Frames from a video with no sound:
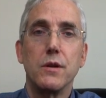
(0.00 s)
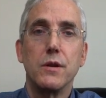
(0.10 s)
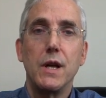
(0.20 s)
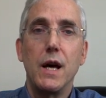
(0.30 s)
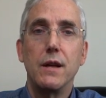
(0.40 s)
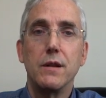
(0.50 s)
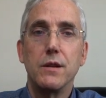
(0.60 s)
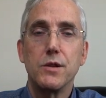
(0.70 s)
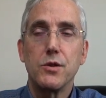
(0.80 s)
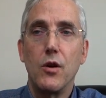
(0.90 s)
that
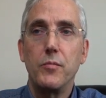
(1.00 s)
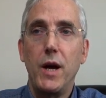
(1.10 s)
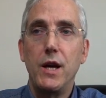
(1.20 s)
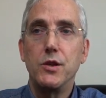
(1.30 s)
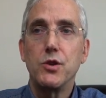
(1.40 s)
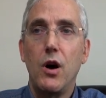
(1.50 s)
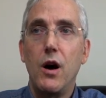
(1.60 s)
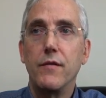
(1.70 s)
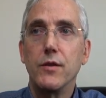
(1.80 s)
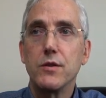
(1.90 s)
the start page
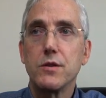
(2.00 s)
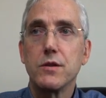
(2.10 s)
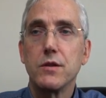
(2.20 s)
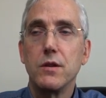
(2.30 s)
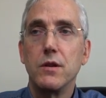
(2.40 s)
offers.